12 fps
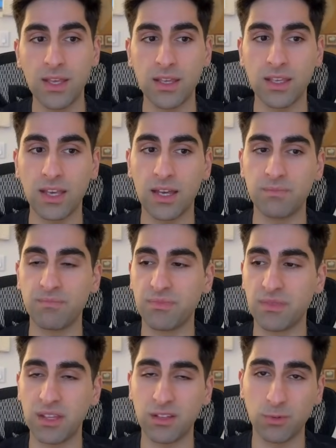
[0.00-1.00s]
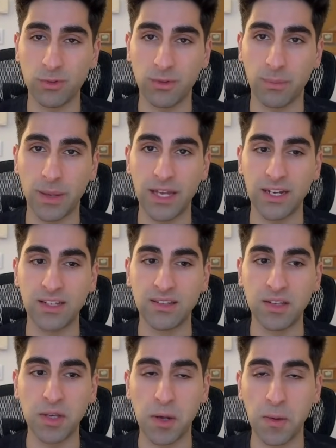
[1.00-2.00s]
Yet, this was a bad
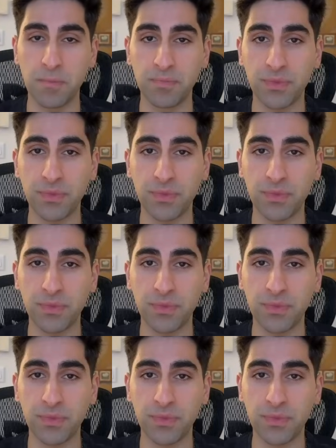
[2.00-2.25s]
idea.